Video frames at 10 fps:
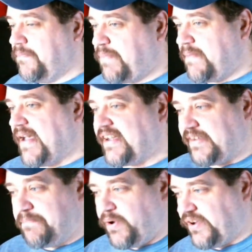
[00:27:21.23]
Beemax
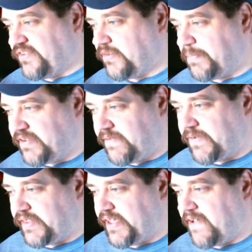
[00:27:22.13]
and Belkit
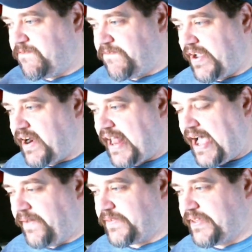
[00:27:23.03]
specifically have figured
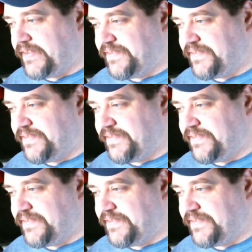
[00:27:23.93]
out